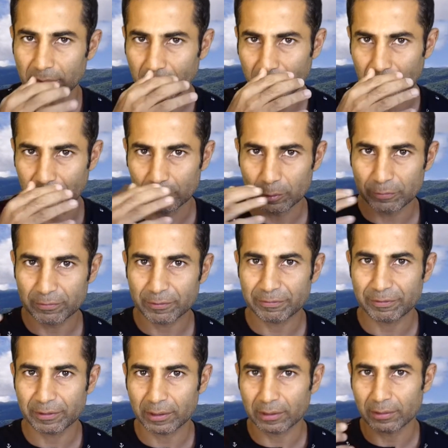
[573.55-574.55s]
Remove the
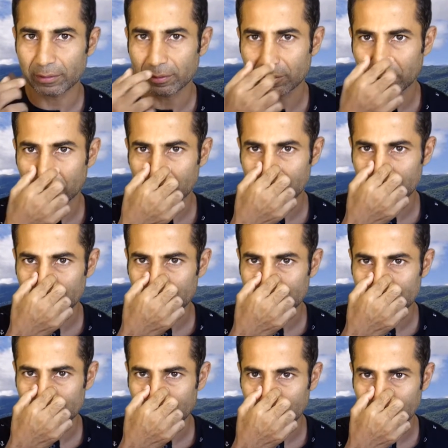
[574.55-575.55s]
finger, or you
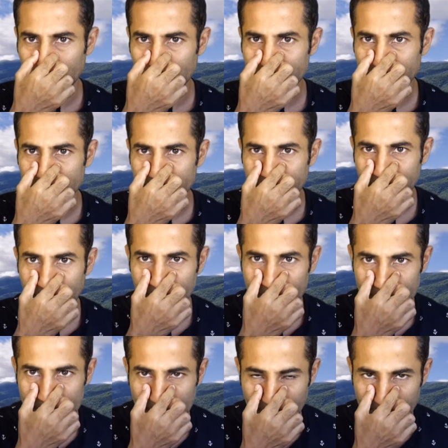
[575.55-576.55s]
can leave the
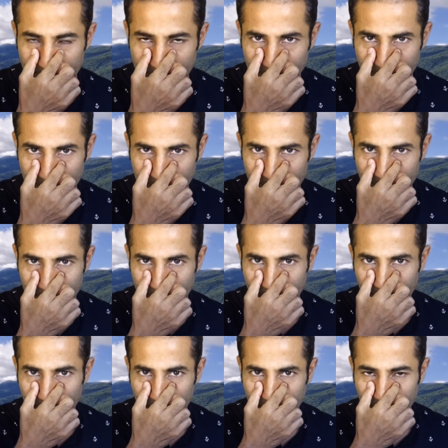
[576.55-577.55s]
fingers right here
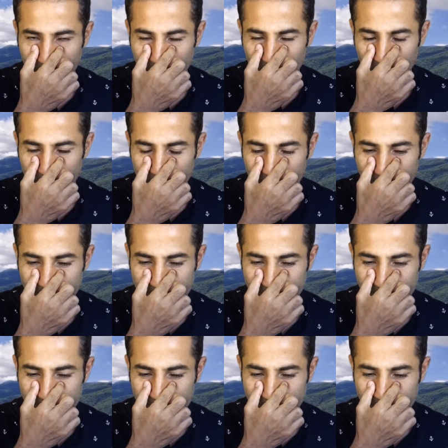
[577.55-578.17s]
and remove.